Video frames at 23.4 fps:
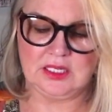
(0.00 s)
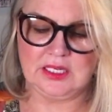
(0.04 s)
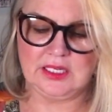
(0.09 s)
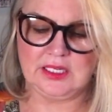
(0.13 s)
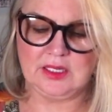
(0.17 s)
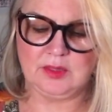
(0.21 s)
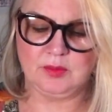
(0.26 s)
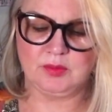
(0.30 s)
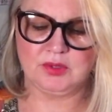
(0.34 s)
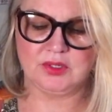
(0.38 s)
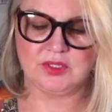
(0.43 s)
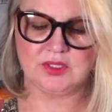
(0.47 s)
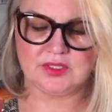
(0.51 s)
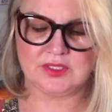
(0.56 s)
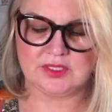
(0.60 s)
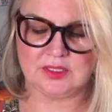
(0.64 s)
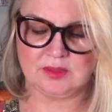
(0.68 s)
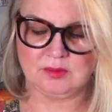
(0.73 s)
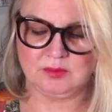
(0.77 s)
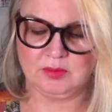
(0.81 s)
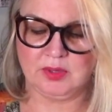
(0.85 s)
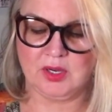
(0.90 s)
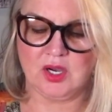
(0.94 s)
Libras
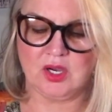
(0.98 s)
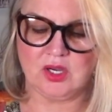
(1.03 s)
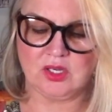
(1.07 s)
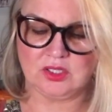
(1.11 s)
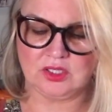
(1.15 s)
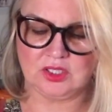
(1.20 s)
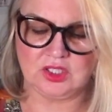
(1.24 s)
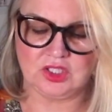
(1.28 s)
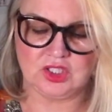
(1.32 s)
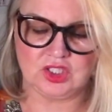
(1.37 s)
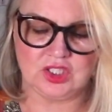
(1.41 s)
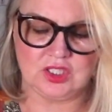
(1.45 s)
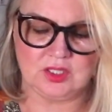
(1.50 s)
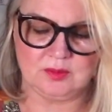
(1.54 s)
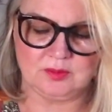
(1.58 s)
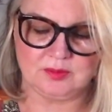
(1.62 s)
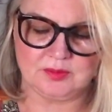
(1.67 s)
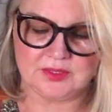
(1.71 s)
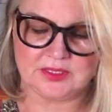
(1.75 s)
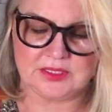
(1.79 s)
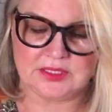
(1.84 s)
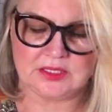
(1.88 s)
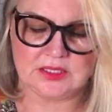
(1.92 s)
in
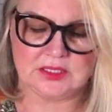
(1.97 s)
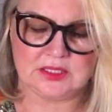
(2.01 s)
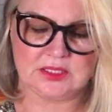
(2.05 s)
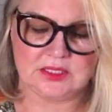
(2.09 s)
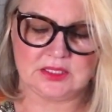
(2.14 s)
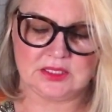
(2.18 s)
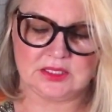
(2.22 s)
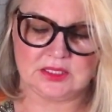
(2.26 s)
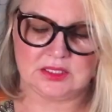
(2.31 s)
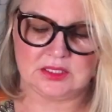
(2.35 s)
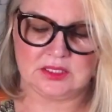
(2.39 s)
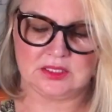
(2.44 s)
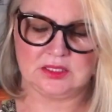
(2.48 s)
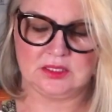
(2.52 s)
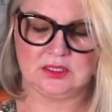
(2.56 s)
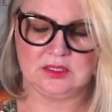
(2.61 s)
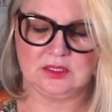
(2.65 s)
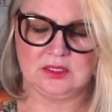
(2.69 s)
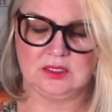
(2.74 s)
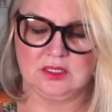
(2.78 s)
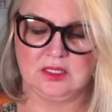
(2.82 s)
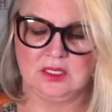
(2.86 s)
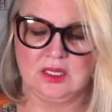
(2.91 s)
partnerships.
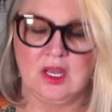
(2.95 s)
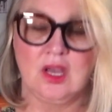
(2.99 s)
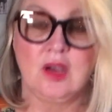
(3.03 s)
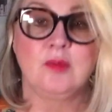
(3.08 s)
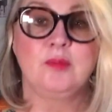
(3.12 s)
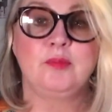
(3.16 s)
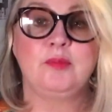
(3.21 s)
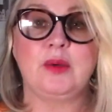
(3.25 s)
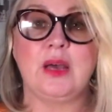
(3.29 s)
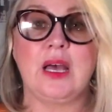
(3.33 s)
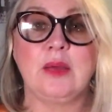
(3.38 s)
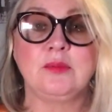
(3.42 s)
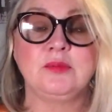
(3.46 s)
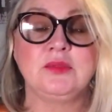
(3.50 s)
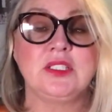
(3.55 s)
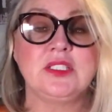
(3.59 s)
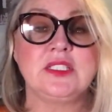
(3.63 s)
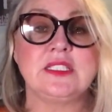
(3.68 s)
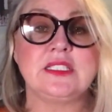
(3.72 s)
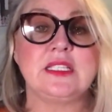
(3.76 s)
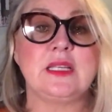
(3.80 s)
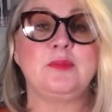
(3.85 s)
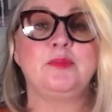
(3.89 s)
I'm going
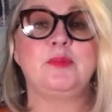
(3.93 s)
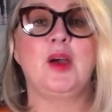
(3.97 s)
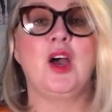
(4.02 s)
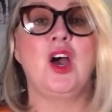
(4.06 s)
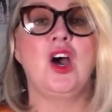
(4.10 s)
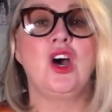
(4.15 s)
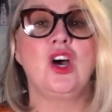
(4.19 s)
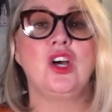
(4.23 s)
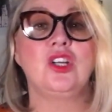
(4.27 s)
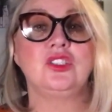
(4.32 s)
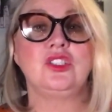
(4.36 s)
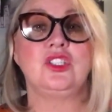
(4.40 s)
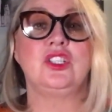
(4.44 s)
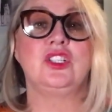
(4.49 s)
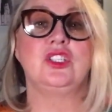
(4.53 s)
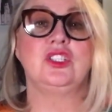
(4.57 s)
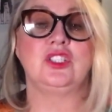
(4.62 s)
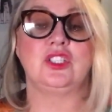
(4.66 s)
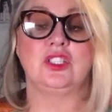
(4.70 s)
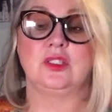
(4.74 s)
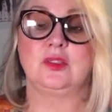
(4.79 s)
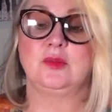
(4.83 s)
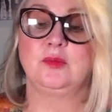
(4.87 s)
to say
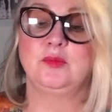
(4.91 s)
partnered